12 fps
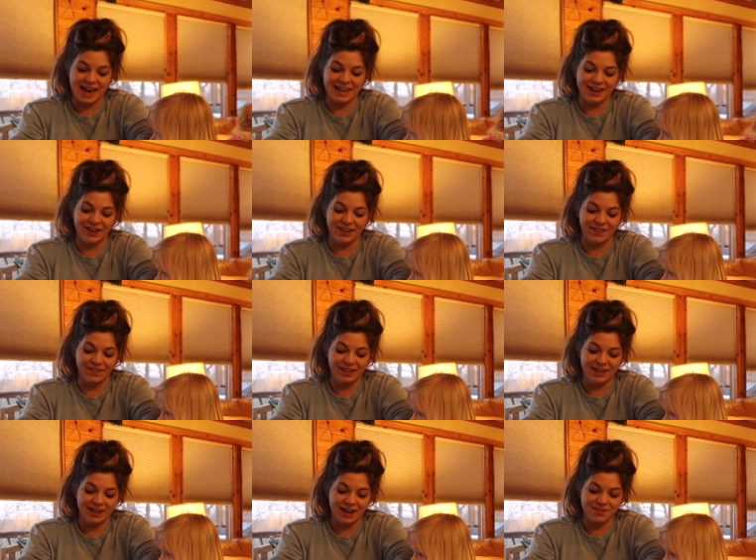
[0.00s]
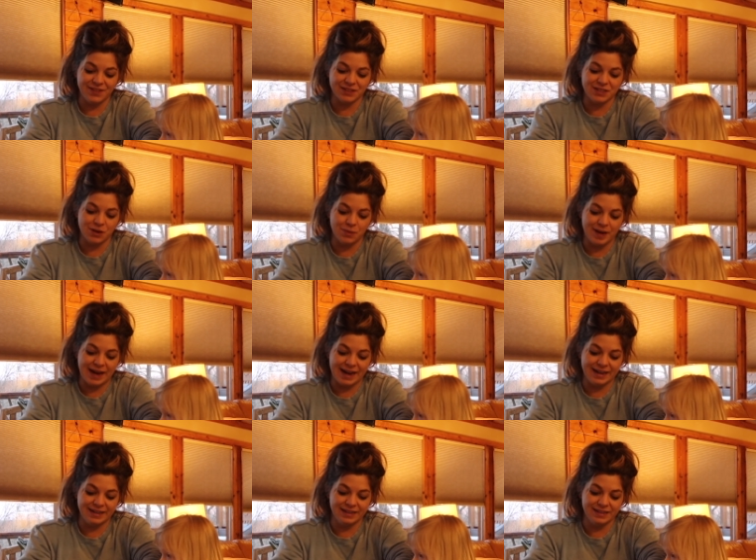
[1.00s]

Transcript: I know, I felt so bad.